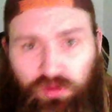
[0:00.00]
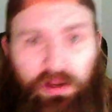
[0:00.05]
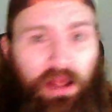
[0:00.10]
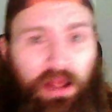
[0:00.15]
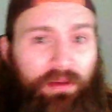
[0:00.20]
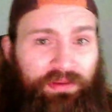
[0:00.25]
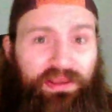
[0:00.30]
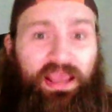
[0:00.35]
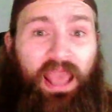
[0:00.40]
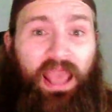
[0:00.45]

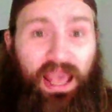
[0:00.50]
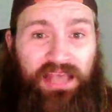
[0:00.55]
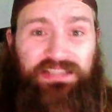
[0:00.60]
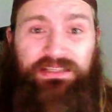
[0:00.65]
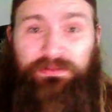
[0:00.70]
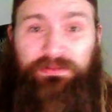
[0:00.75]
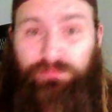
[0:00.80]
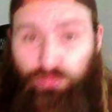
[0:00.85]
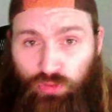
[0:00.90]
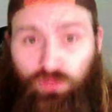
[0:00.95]
Now he has
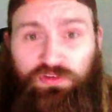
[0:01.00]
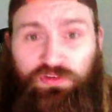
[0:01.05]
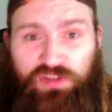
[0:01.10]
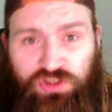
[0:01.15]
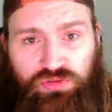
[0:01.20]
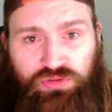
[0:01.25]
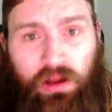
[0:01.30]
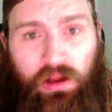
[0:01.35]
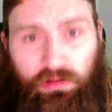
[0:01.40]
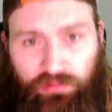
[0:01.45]
improved
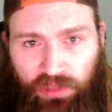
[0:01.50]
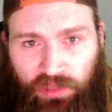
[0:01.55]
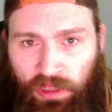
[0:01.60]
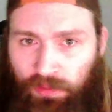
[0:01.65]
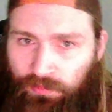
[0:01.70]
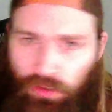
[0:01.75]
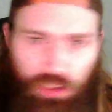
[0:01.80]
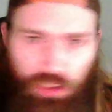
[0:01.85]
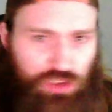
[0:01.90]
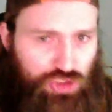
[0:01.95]
his ground
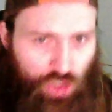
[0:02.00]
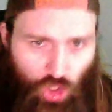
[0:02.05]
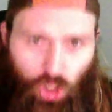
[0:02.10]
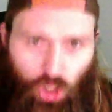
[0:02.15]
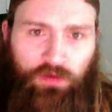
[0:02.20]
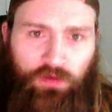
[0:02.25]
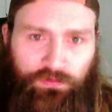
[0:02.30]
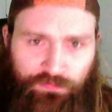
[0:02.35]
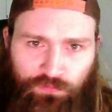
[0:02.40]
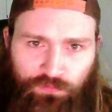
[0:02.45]
game a
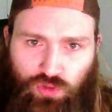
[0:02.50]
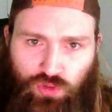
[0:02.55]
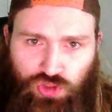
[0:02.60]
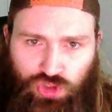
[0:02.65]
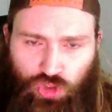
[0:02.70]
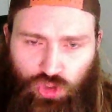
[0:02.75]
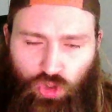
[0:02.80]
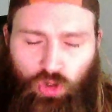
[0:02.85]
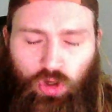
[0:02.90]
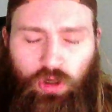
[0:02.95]
ton for
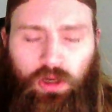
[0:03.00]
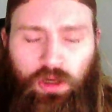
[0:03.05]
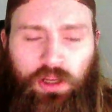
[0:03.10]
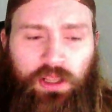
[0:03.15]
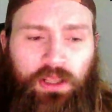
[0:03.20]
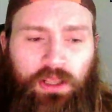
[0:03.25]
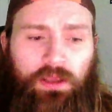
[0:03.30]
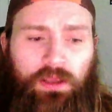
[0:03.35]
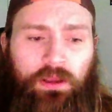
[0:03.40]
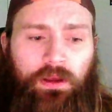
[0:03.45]
sure,
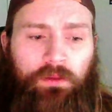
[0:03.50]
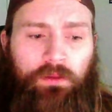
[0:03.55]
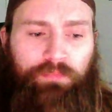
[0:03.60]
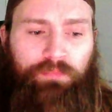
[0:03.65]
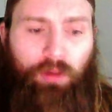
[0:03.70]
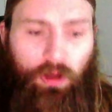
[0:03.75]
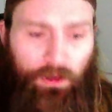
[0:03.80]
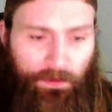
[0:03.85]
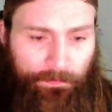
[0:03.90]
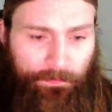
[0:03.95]

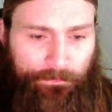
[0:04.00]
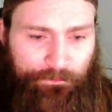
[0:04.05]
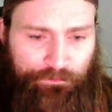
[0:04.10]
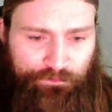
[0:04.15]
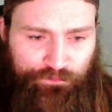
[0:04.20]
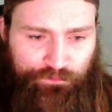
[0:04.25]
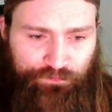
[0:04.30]
but